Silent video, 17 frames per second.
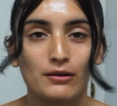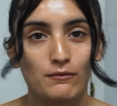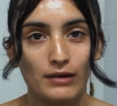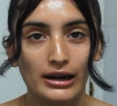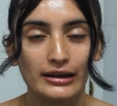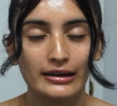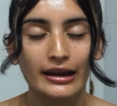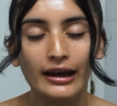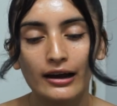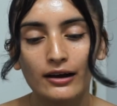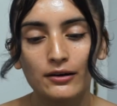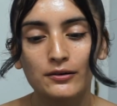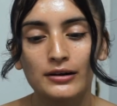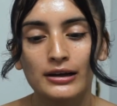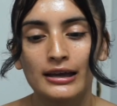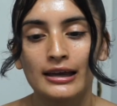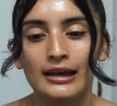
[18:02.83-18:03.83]
right now.
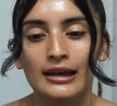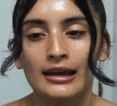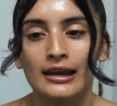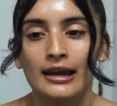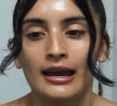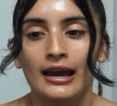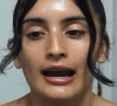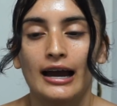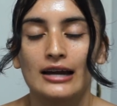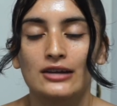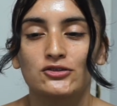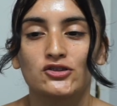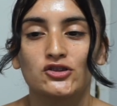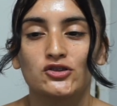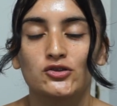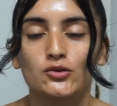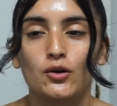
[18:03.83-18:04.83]
I
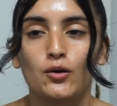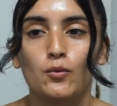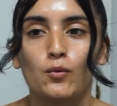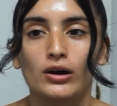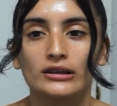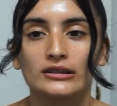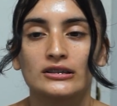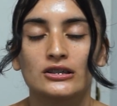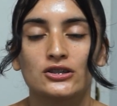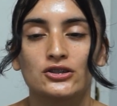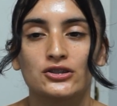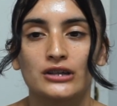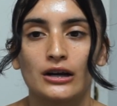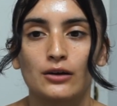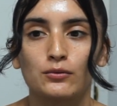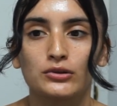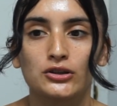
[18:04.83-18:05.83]
just want to
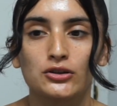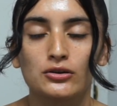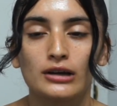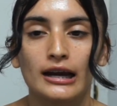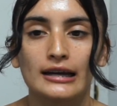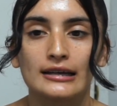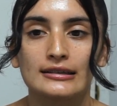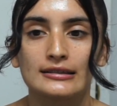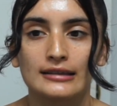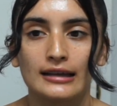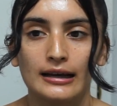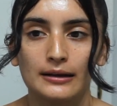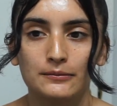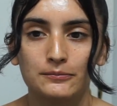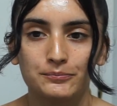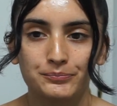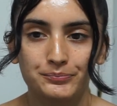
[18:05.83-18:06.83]
share with you guys that
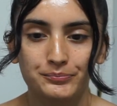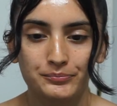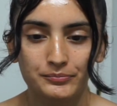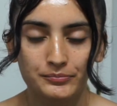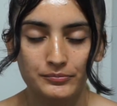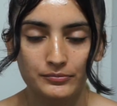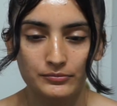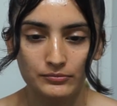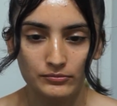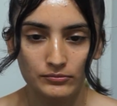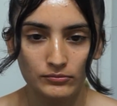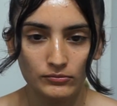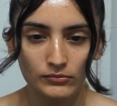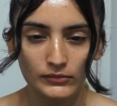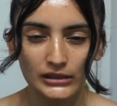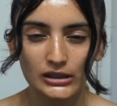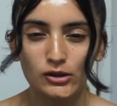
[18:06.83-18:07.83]

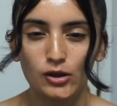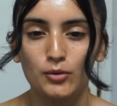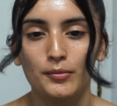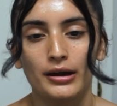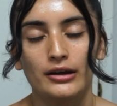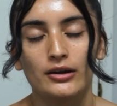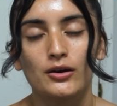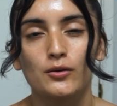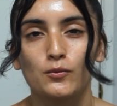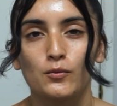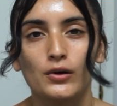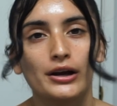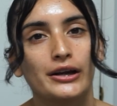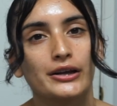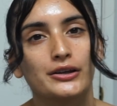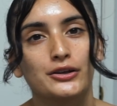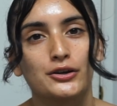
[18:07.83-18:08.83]
no matter
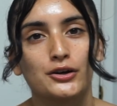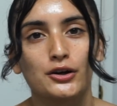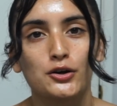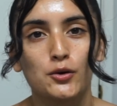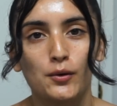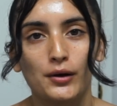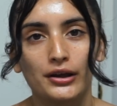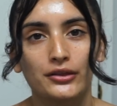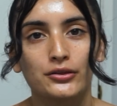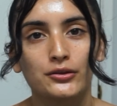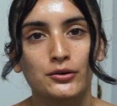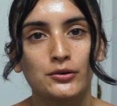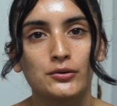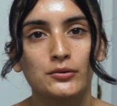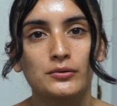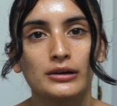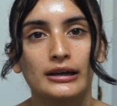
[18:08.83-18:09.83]
what you're going
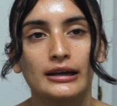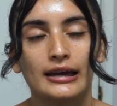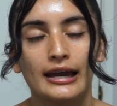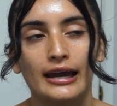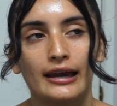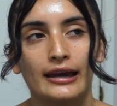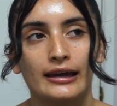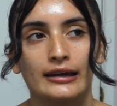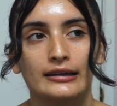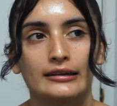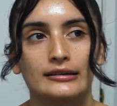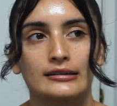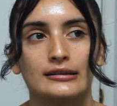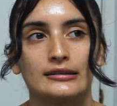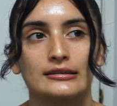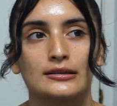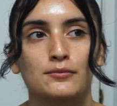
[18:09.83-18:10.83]
through, and
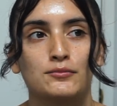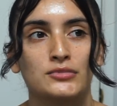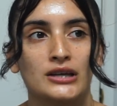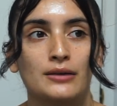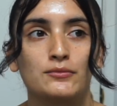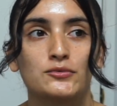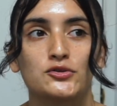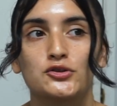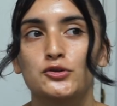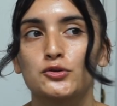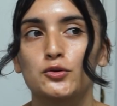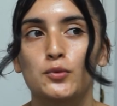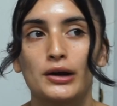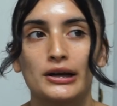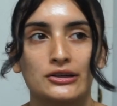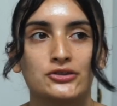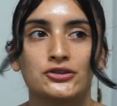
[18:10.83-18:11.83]
sometimes you
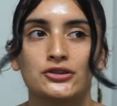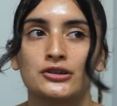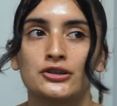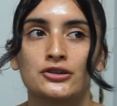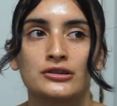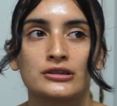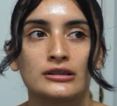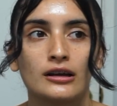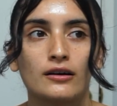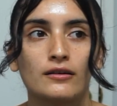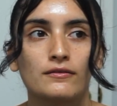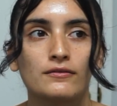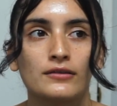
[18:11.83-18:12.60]
question yourself,